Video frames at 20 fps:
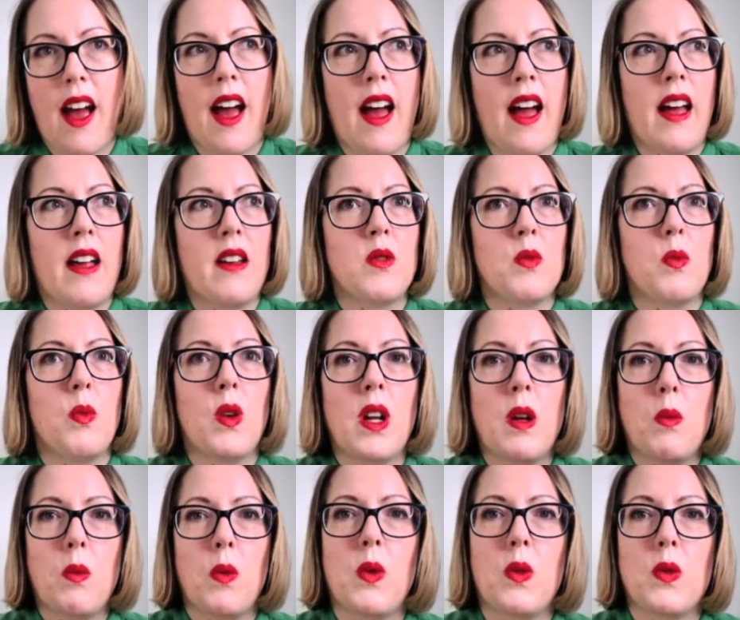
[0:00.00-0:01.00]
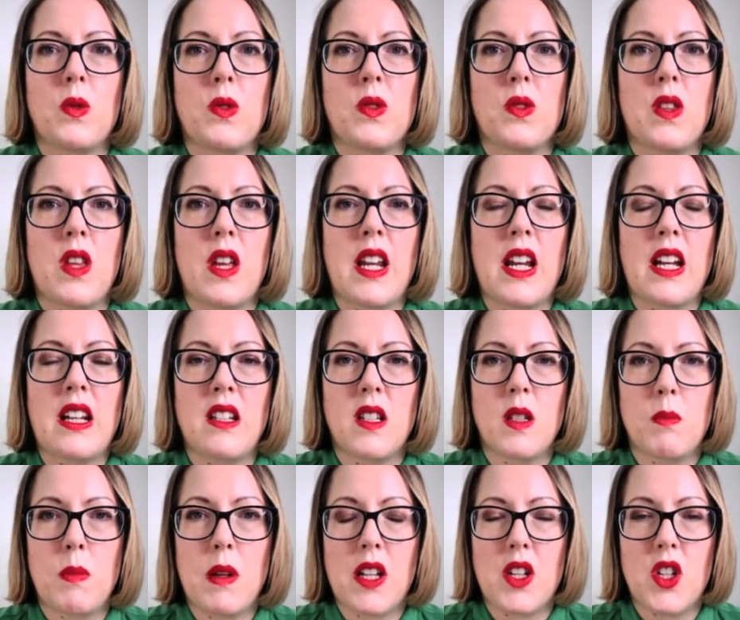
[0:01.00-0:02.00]
and what it was that needed
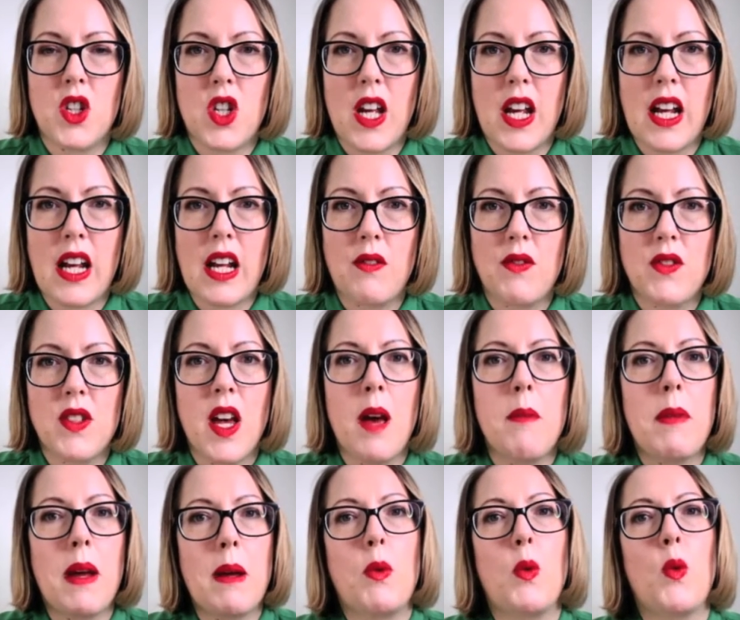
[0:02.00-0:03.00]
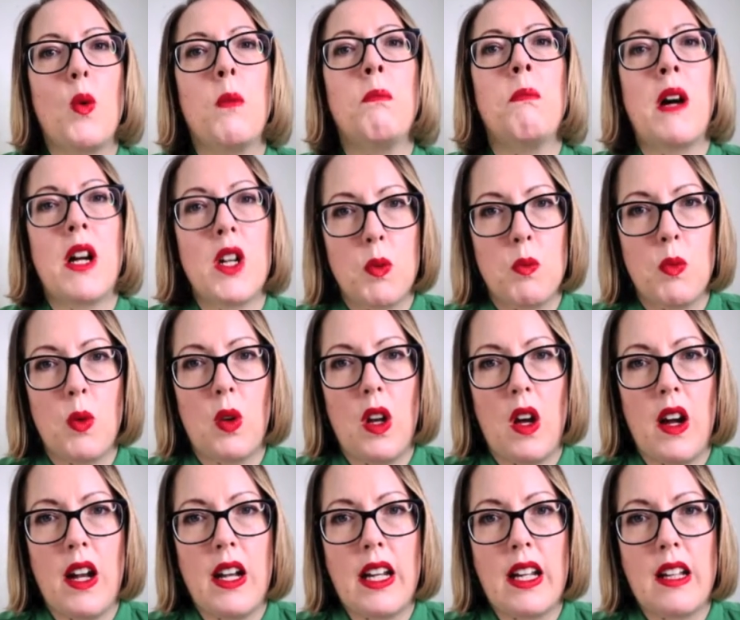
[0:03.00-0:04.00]
to be achieved, people were much more
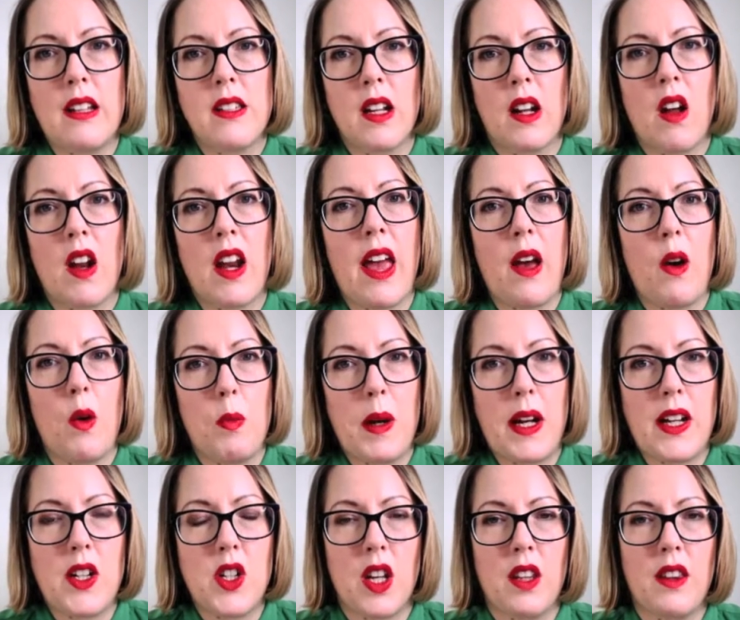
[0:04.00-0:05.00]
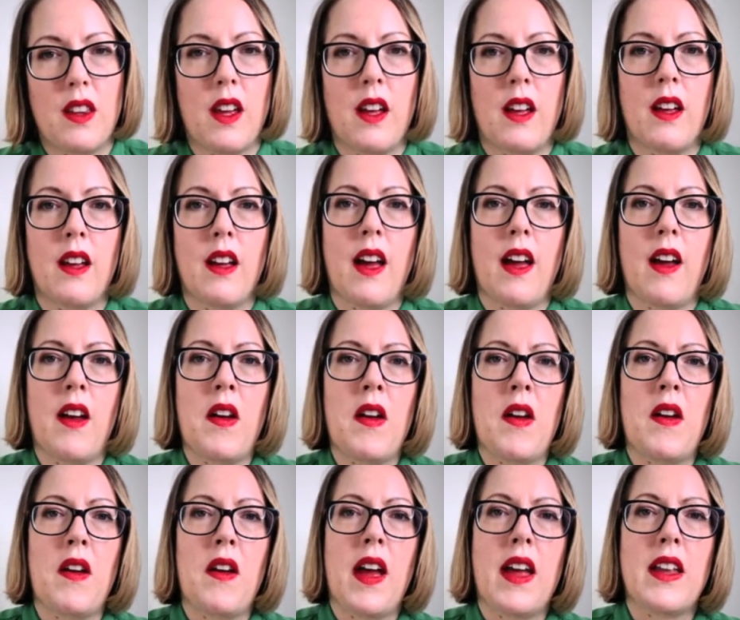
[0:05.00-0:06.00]
likely to kind of help each other
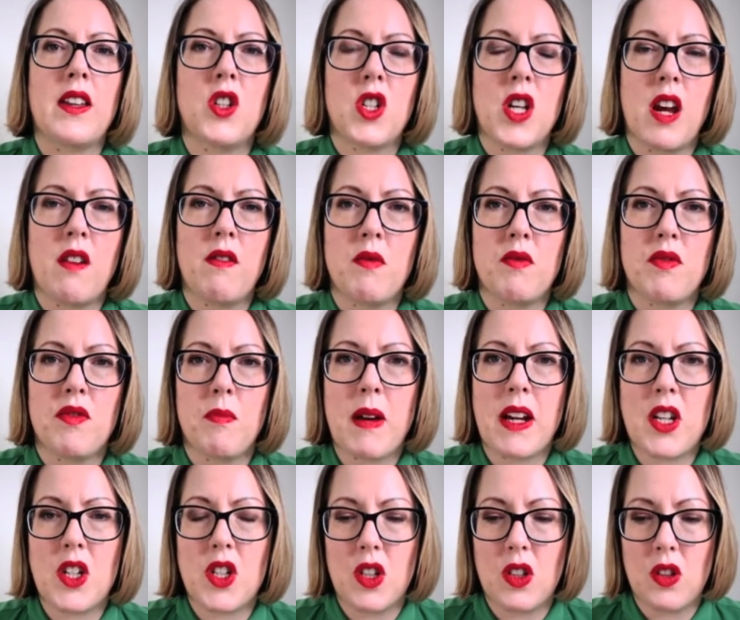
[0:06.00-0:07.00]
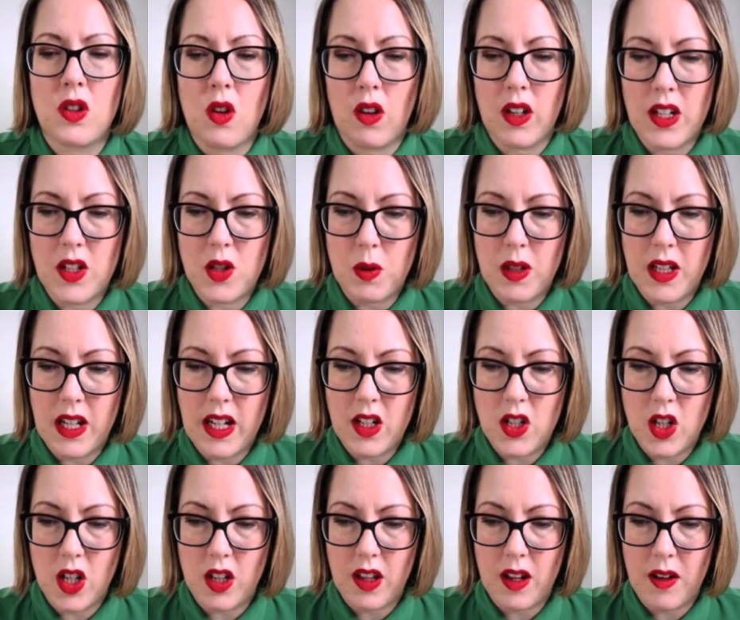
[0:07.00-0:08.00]
and share information and knowledge with
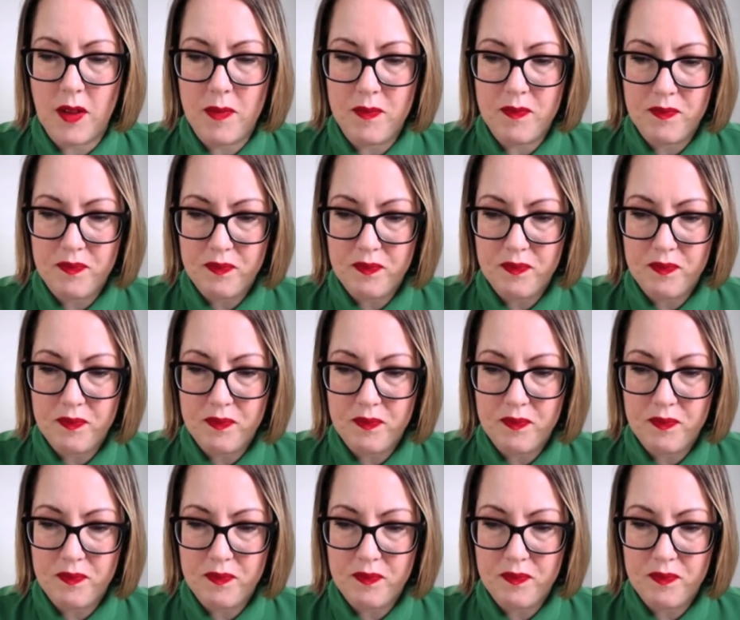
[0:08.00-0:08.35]
each other.